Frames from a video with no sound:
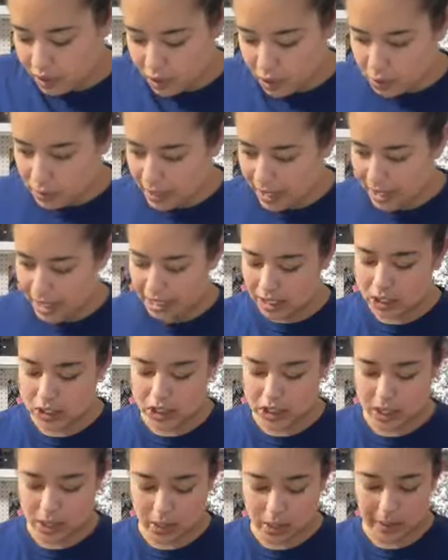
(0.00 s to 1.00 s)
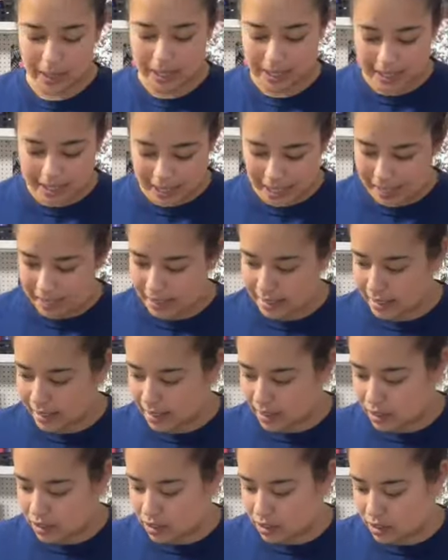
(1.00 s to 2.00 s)
All right, so let's
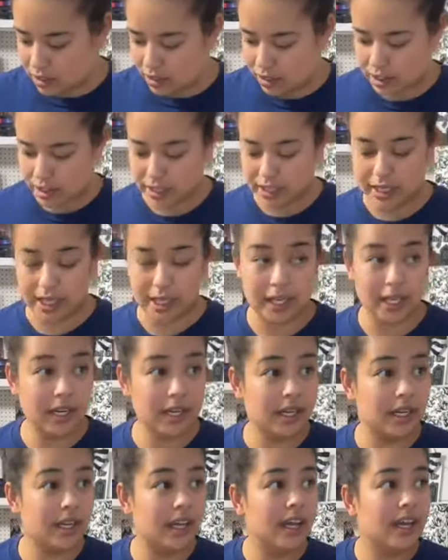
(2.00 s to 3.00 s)
get started.